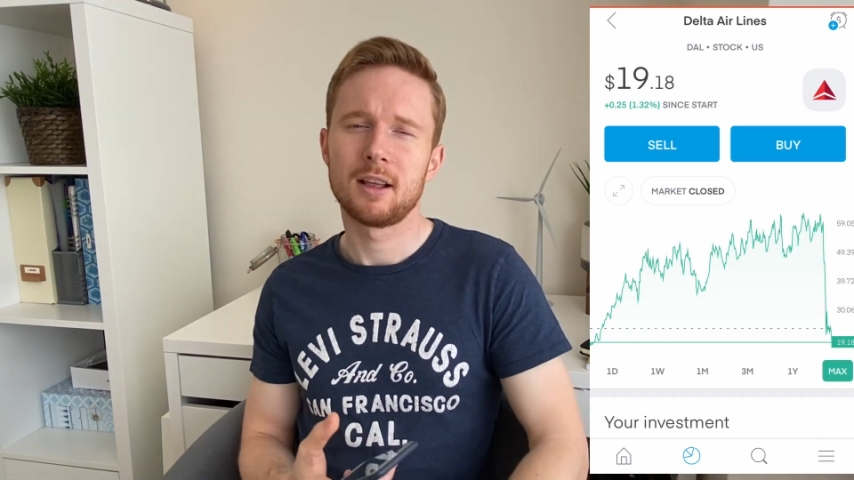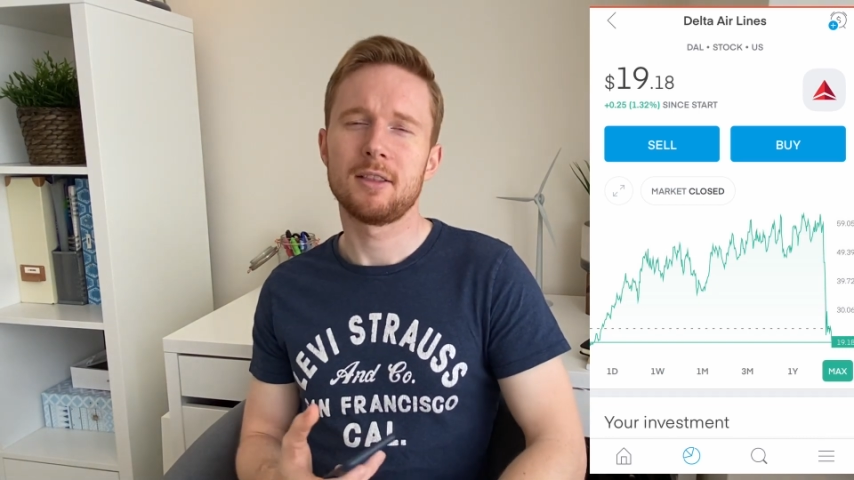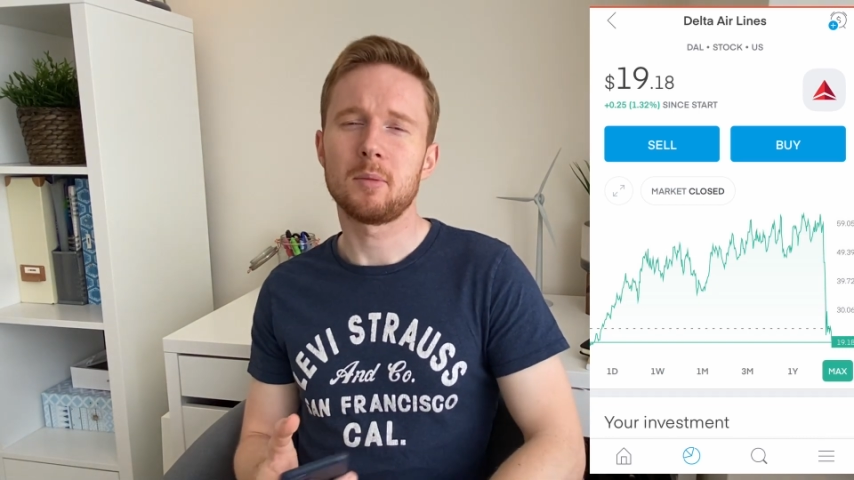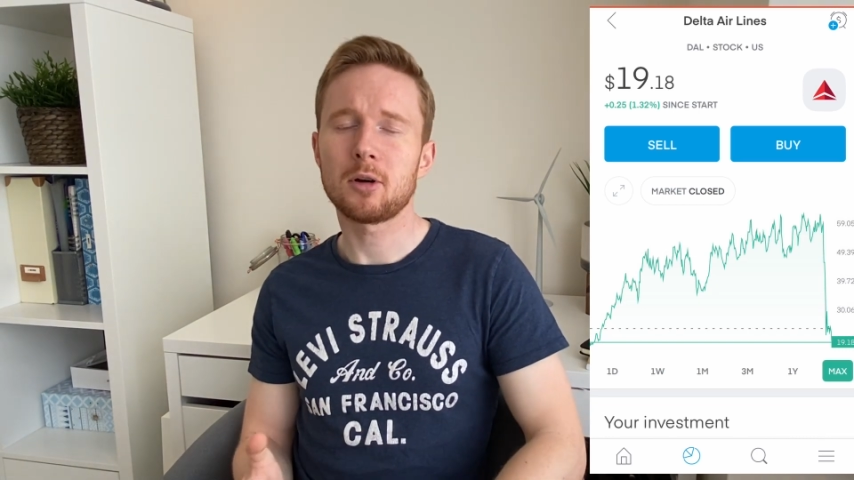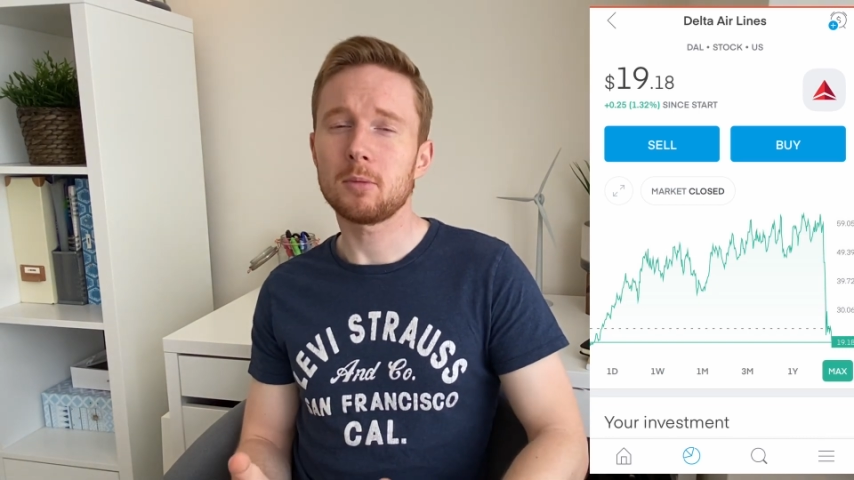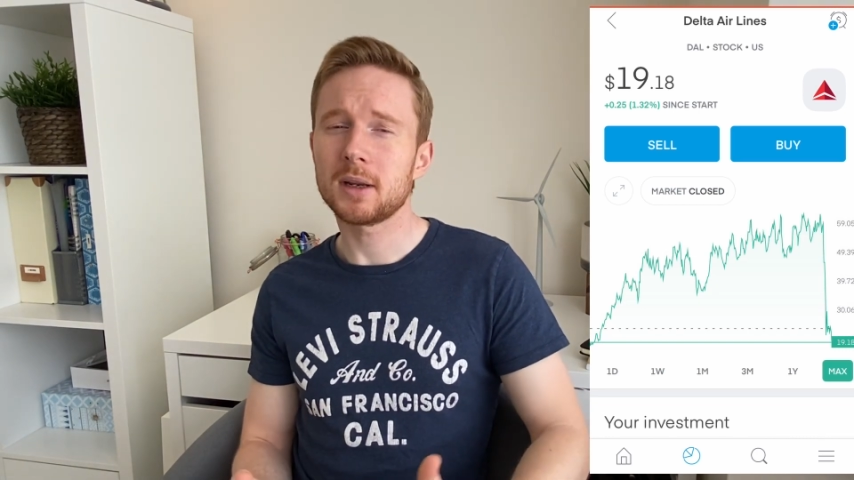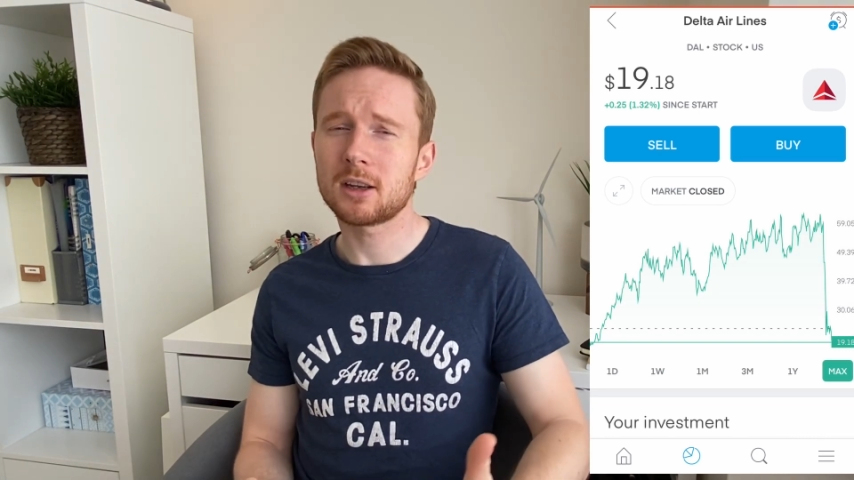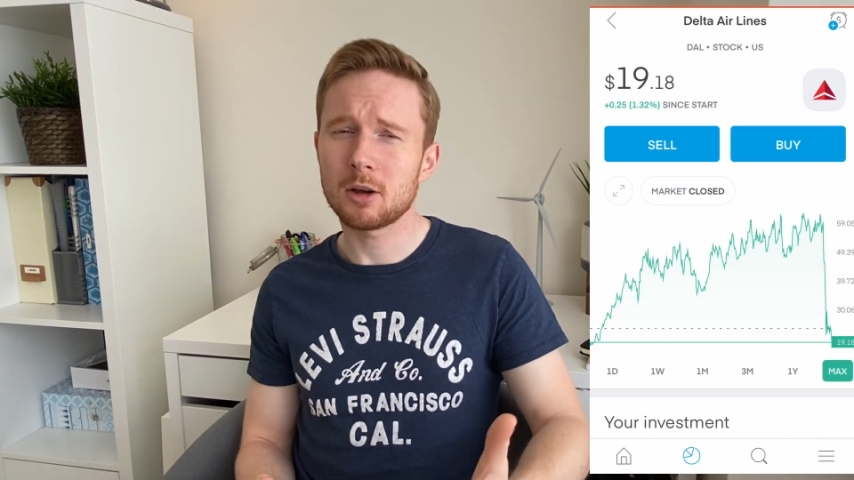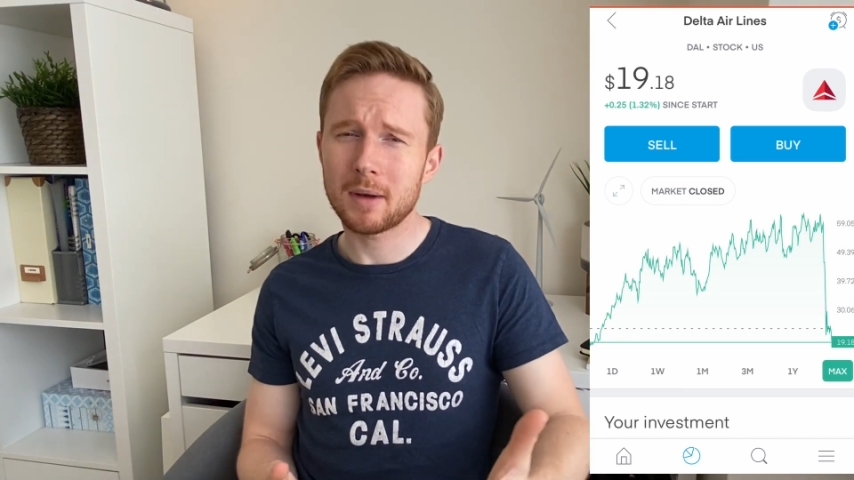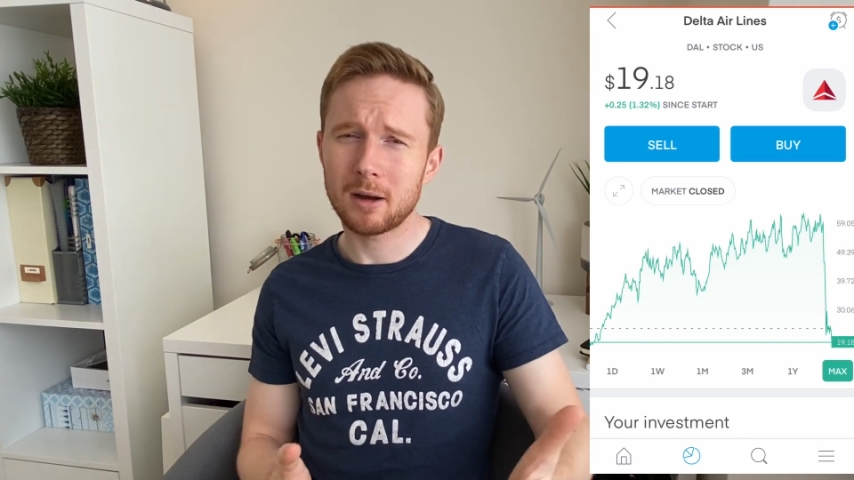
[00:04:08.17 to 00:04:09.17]
They'll probably
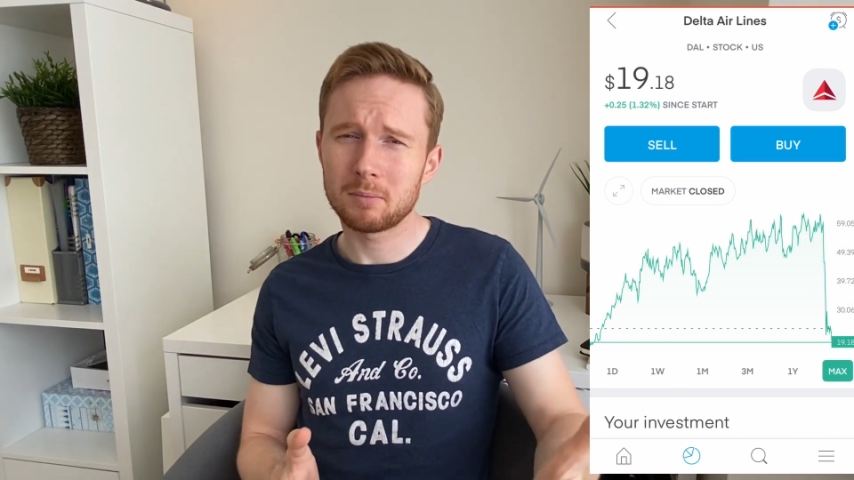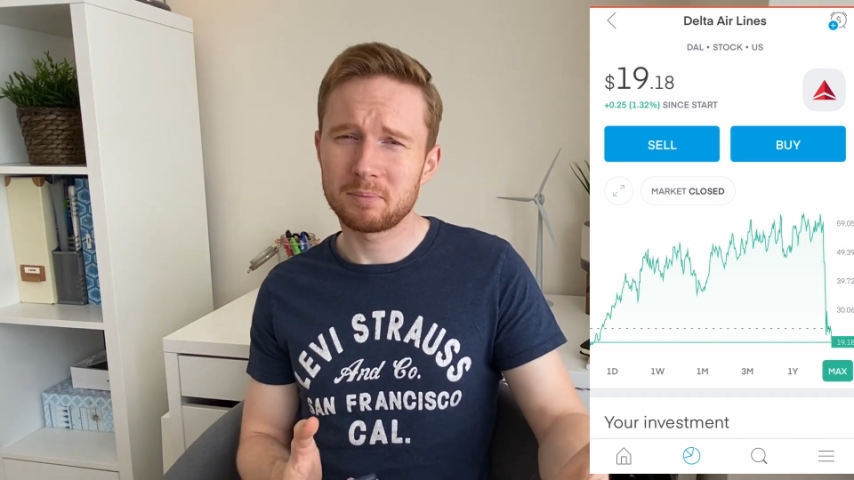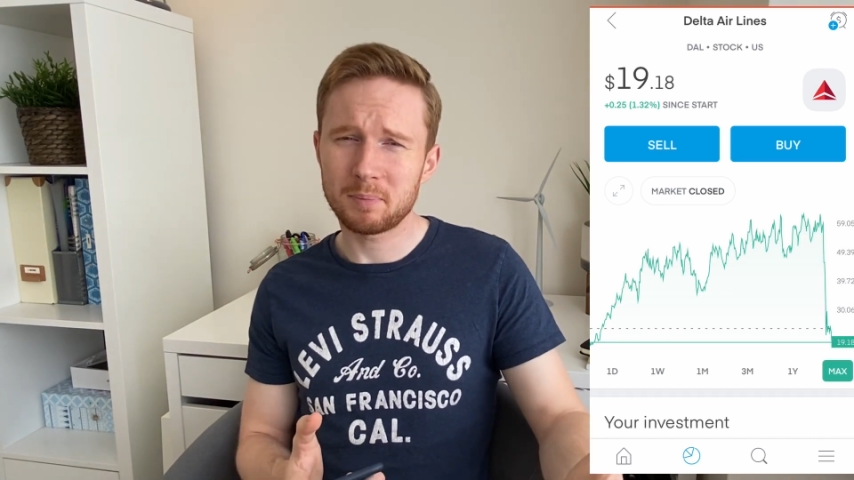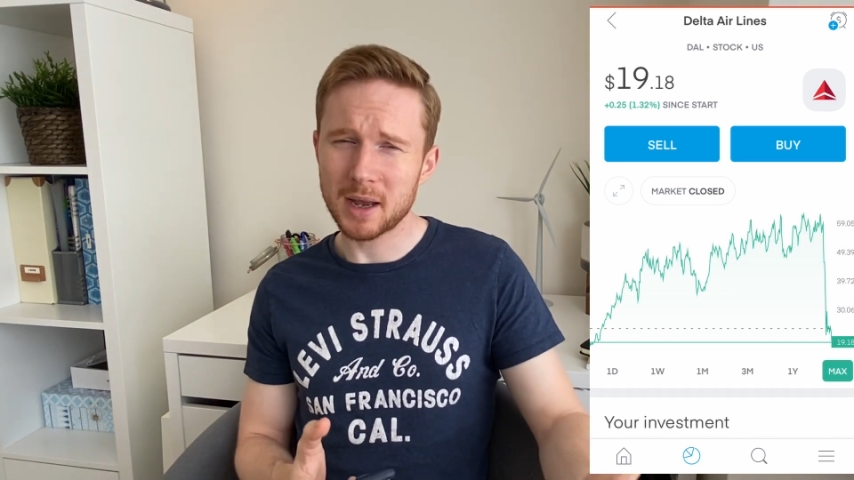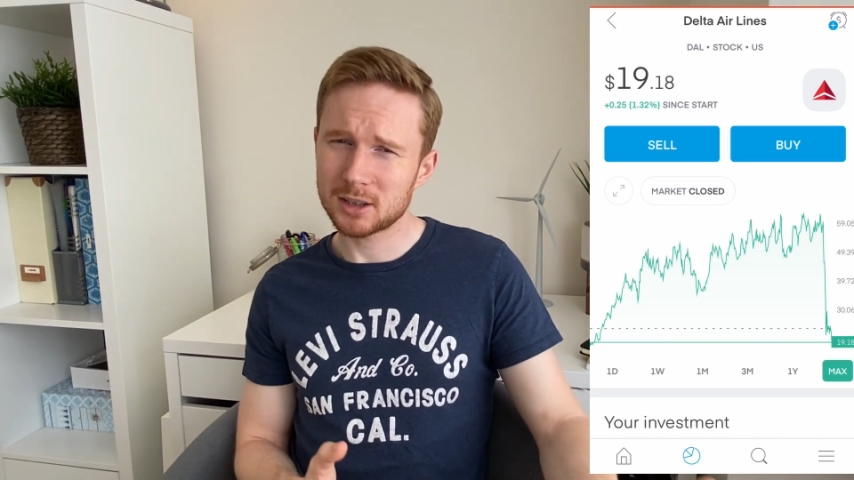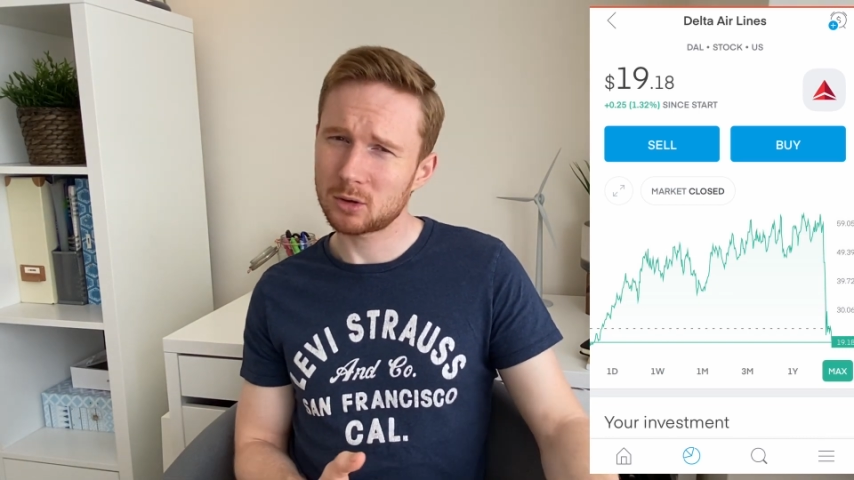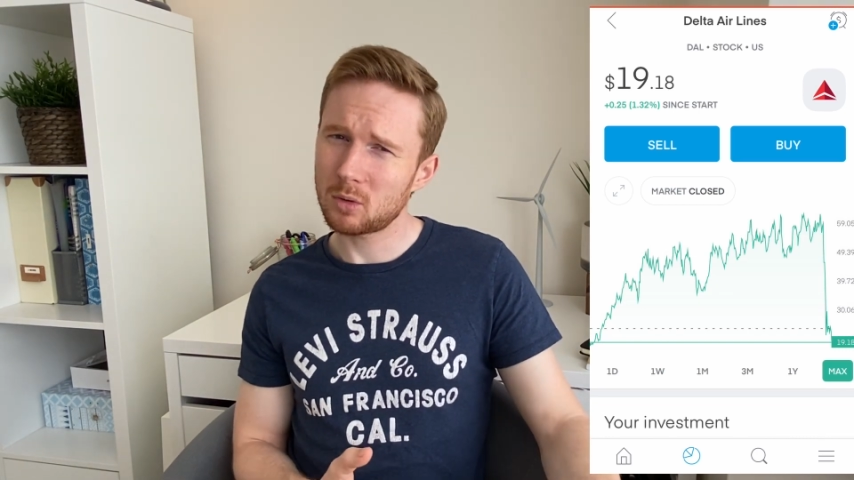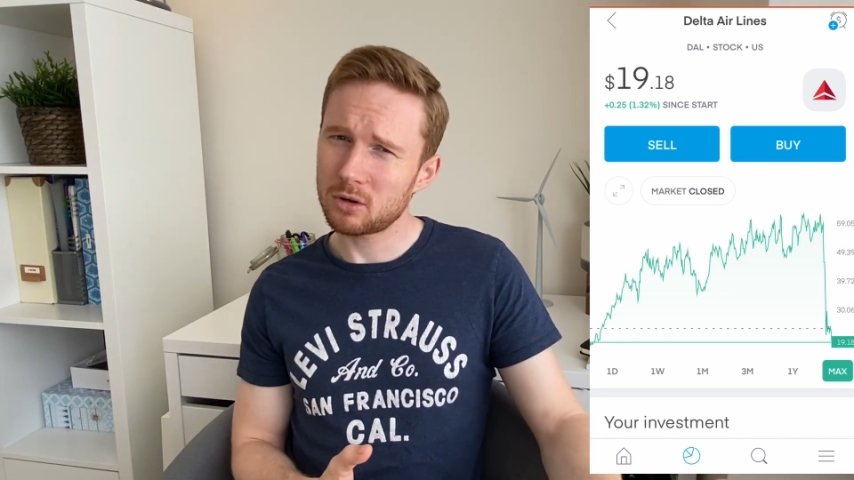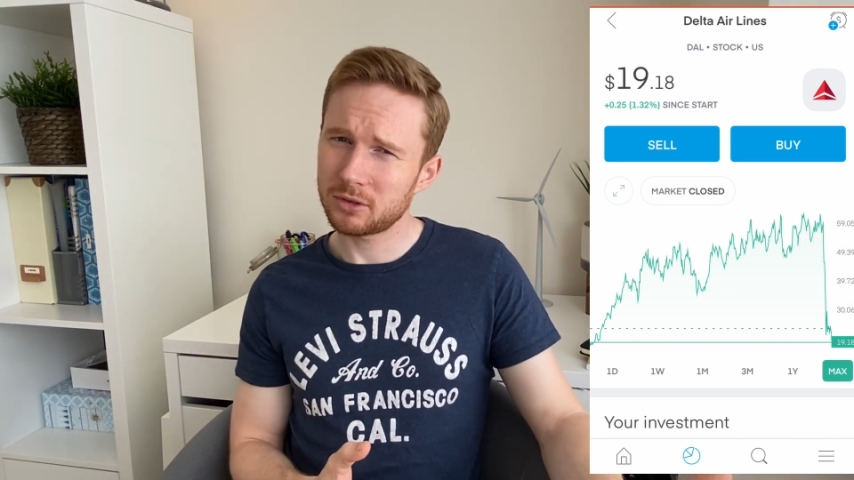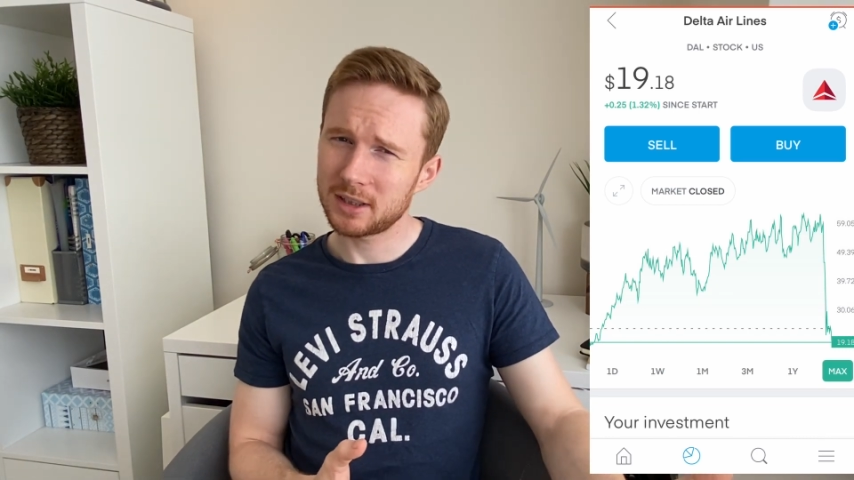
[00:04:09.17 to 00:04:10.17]
come out better
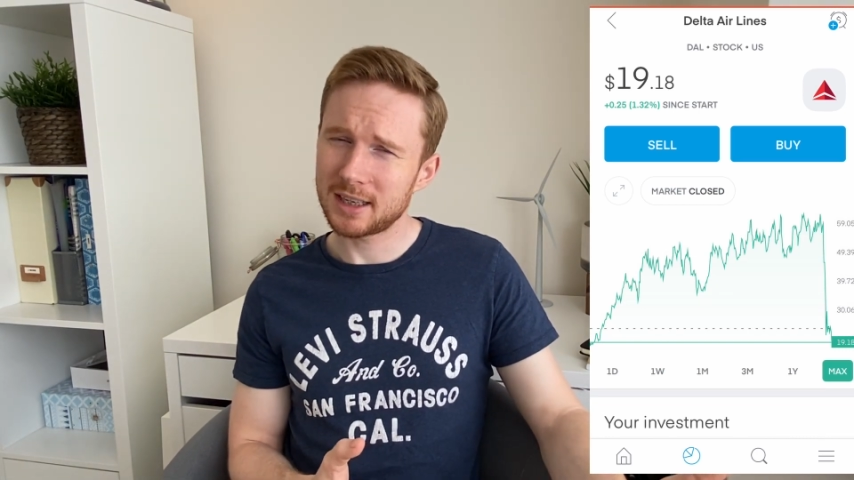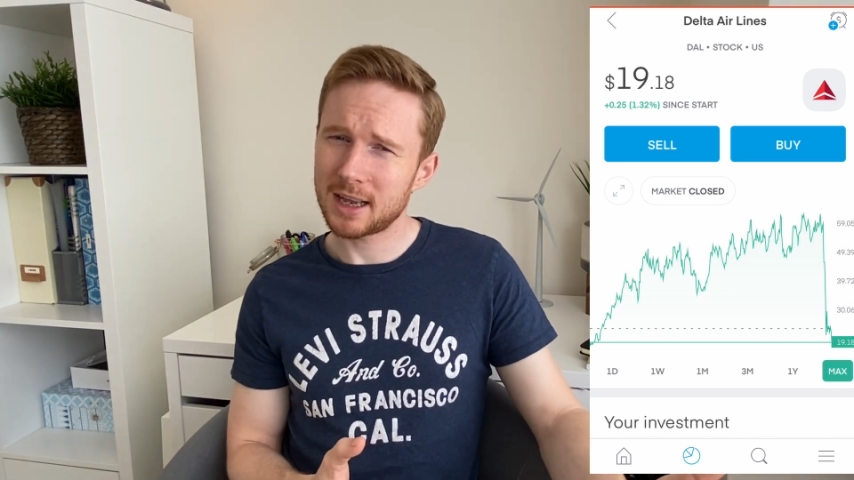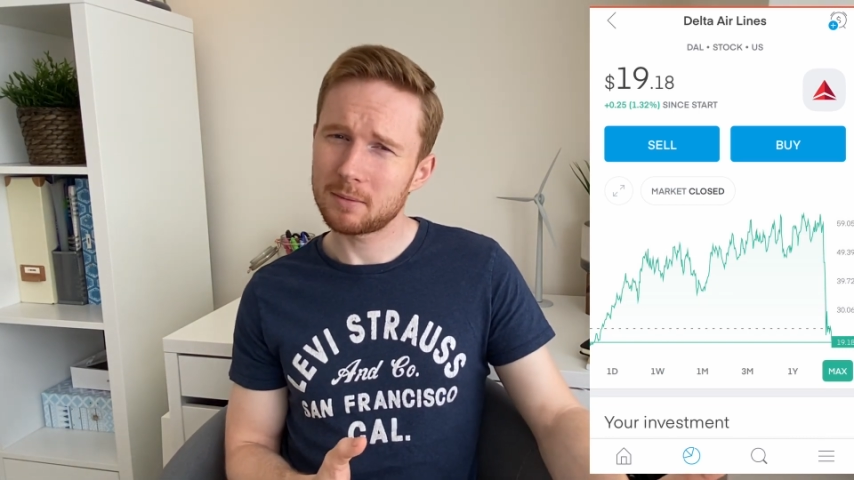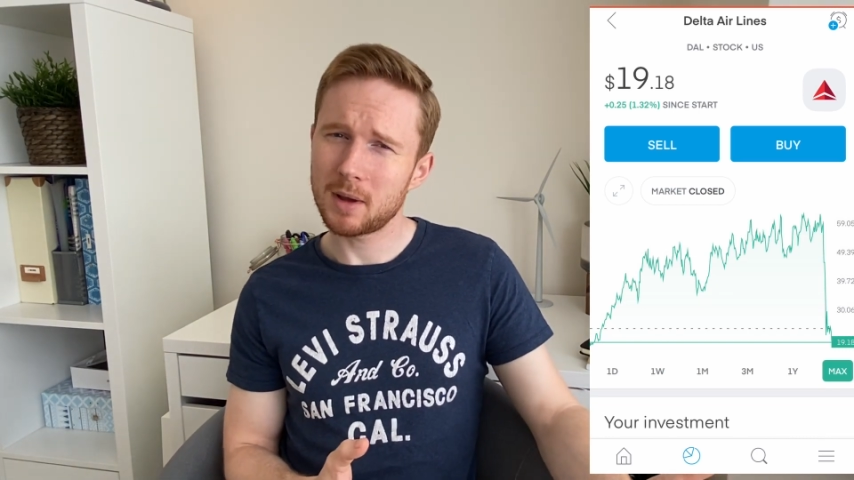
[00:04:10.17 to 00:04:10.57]
off in the end,